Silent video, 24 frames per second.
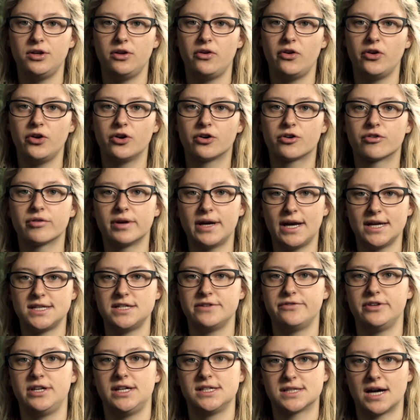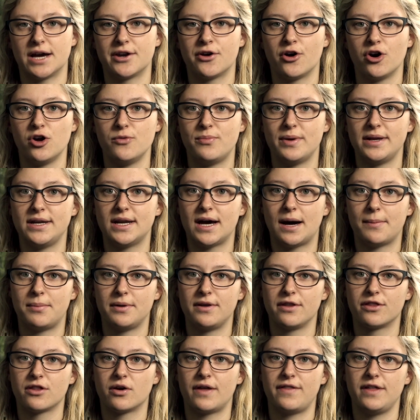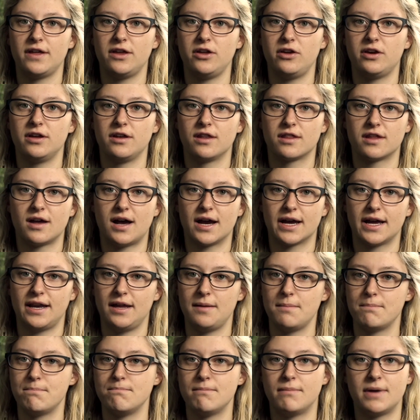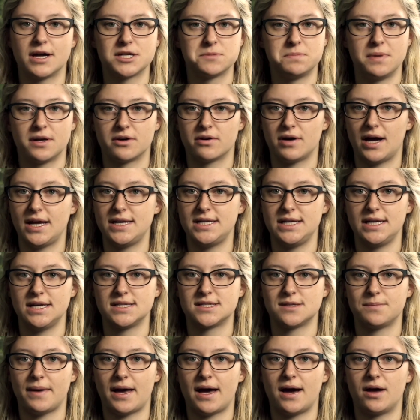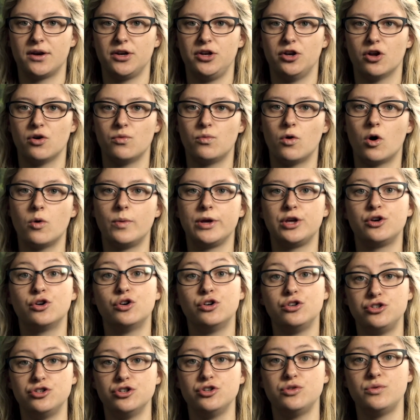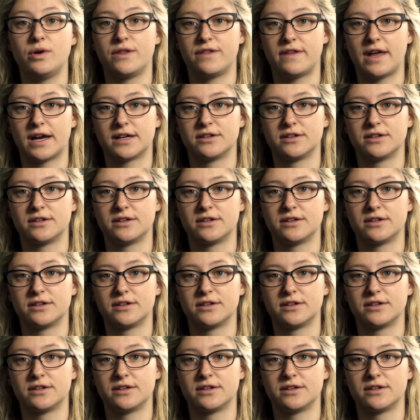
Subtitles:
your creativity is kind of opened up, and so I think you can start getting much better ideas about, you know, what we could do with